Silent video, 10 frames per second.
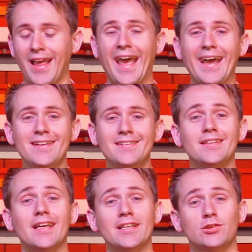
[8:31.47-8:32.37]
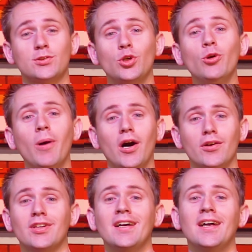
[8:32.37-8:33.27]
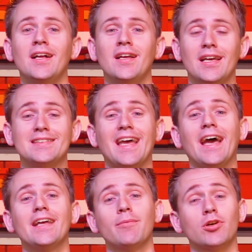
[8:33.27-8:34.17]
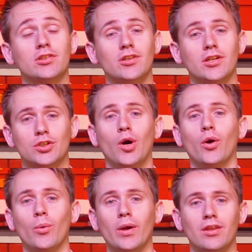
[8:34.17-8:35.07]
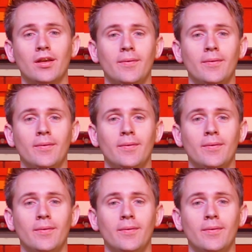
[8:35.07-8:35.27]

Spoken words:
the hand that has 2 balls is the hand I'm going to start throwing with.